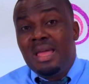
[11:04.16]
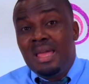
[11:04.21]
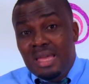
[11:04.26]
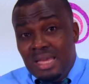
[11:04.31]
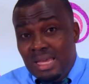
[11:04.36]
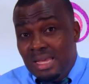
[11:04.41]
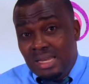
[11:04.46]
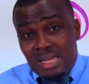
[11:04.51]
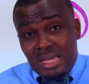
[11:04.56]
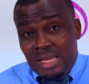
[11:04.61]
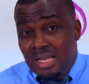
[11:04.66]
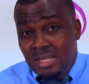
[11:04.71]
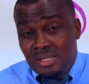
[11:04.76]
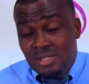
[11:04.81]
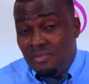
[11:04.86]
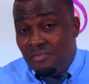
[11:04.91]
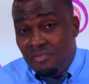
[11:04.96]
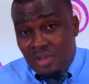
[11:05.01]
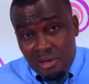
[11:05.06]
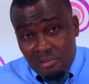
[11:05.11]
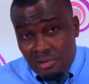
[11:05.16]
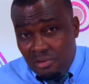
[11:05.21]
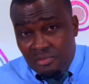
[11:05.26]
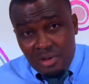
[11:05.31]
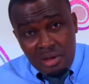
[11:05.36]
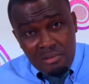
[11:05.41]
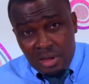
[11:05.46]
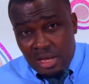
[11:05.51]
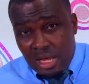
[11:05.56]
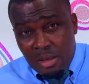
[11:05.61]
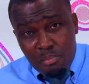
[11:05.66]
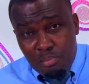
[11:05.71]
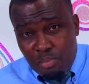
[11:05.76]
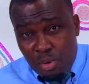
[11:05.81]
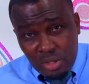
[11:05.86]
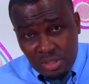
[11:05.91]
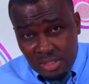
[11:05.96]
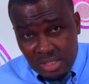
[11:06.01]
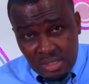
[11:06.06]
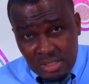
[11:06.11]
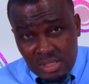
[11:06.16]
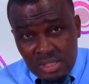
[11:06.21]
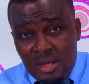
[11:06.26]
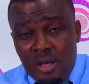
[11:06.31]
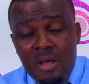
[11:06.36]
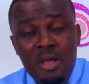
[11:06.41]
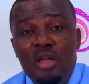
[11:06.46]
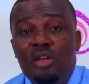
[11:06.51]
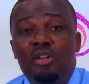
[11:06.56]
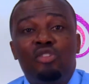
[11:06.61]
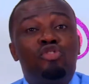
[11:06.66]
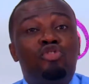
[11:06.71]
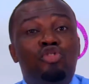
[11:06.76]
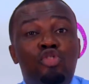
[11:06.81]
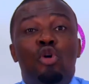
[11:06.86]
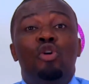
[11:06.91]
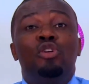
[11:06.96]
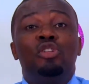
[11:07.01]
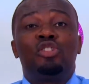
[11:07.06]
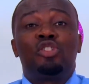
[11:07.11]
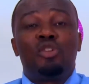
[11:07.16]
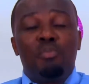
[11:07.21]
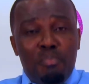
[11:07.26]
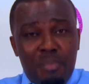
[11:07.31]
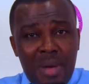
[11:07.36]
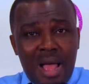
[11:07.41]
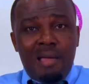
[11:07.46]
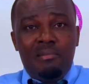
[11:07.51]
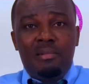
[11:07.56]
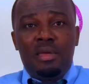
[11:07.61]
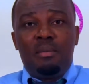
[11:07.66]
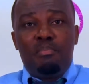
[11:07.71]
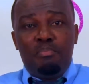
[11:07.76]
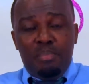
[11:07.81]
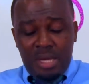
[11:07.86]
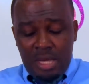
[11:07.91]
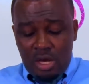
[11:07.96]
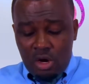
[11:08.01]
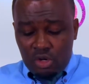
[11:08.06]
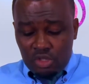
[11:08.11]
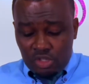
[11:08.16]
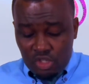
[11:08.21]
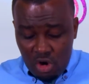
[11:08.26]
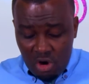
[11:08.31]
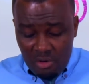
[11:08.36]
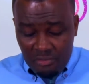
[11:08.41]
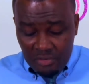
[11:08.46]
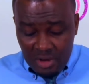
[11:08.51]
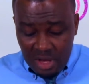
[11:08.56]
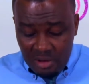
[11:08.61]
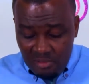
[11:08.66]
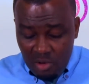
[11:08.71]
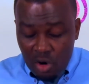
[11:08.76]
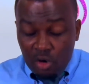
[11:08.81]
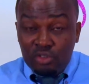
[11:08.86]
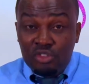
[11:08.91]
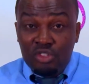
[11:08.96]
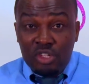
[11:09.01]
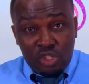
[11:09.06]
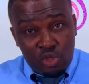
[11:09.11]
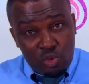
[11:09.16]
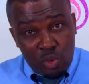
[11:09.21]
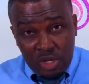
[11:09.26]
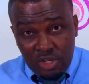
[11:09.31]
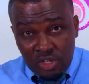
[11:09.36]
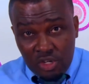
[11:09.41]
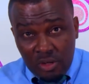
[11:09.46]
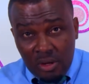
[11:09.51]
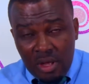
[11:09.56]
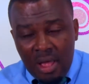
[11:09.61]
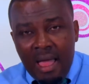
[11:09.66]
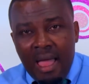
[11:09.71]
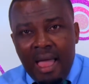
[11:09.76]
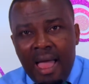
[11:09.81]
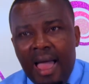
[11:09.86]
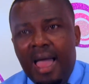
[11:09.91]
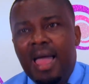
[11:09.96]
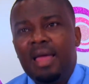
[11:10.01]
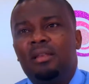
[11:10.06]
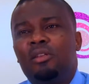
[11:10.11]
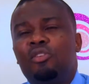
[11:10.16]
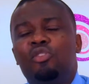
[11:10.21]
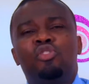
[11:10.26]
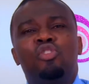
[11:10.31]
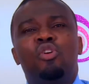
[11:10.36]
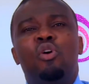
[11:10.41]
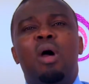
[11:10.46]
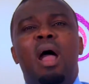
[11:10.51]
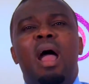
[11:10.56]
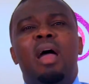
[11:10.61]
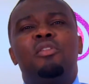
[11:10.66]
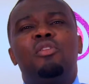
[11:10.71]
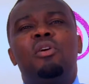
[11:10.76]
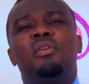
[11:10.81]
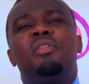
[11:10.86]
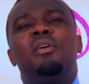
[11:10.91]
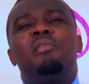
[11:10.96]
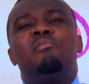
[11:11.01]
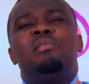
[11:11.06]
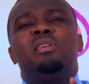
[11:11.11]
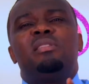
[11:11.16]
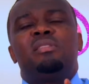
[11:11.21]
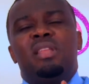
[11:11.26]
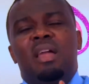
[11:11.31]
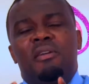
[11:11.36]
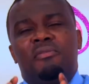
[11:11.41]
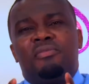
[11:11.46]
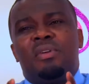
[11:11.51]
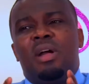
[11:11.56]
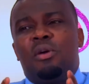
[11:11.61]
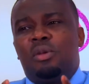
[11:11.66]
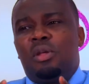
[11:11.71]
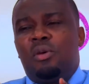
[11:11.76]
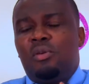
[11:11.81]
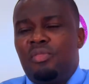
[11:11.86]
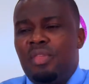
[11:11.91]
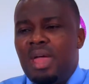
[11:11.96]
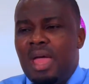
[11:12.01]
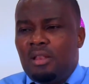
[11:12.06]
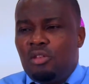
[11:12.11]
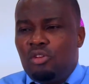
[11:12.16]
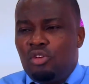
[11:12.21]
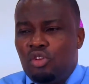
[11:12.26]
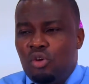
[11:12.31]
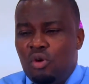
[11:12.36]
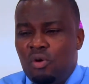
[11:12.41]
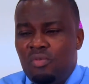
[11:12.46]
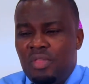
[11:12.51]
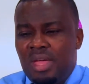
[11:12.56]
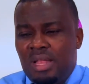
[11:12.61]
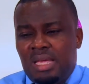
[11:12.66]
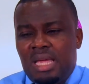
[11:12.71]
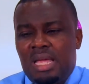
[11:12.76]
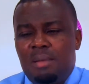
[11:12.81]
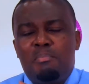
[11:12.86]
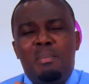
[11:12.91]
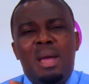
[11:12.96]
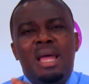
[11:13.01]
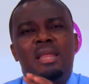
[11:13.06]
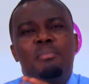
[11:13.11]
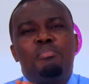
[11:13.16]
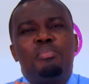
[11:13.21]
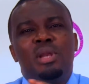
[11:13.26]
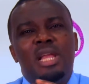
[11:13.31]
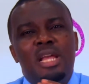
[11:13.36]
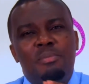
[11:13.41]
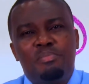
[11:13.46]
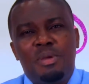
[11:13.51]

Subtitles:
It is very, very important. Don't marry because of a wrong situation. And, you know, another reason I found out that, you know, that can manipulate